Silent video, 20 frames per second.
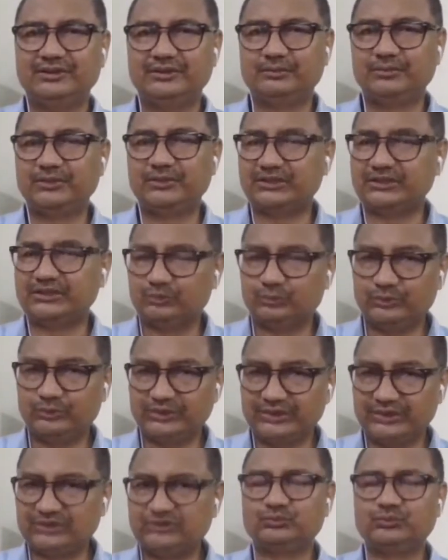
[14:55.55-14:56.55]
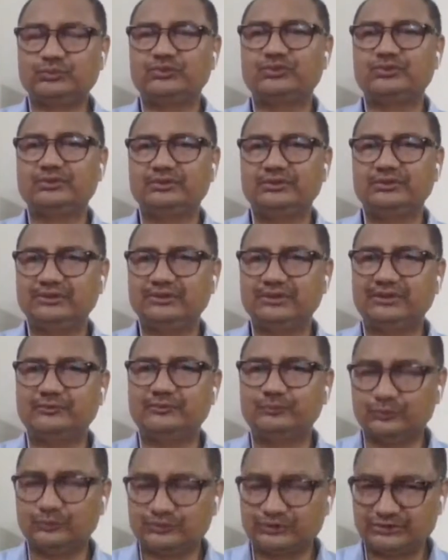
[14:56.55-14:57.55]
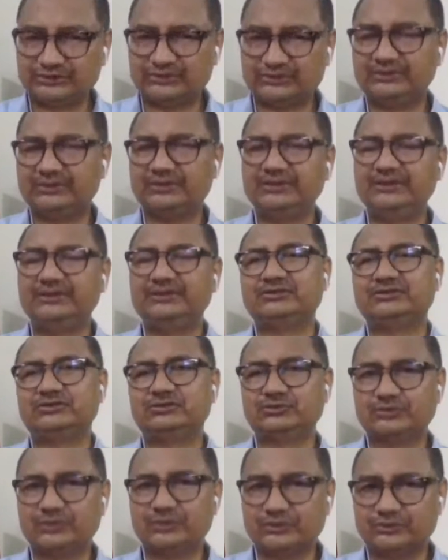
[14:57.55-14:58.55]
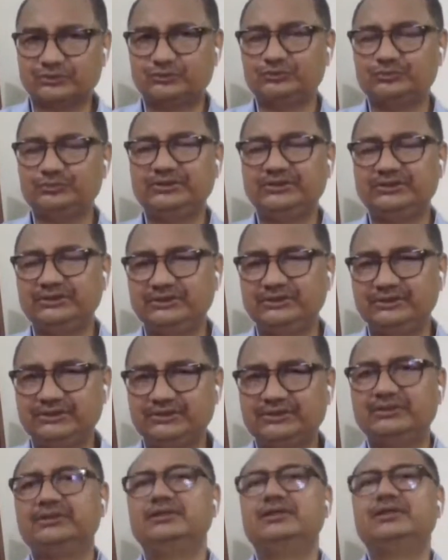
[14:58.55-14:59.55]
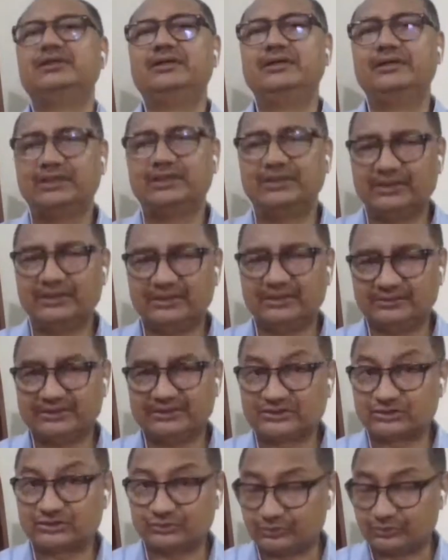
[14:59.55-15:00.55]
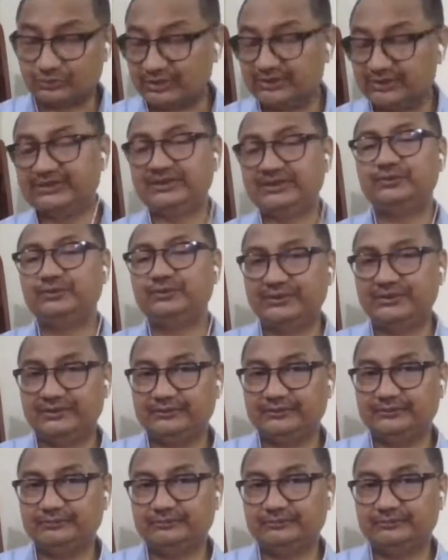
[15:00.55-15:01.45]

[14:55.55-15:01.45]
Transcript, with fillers: But in today's world, the opposition is sought to be uh, destroyed in a way,